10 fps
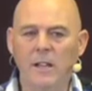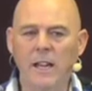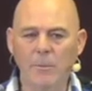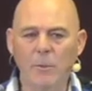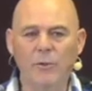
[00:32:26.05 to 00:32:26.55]

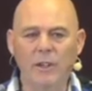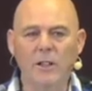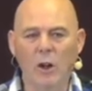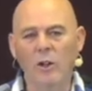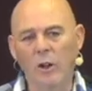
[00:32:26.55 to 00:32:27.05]
he must
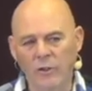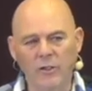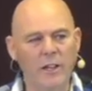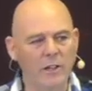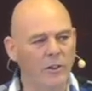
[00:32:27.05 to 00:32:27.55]
heal all your
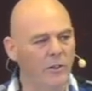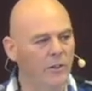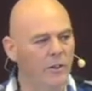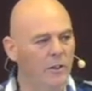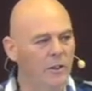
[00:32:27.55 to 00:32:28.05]
diseases.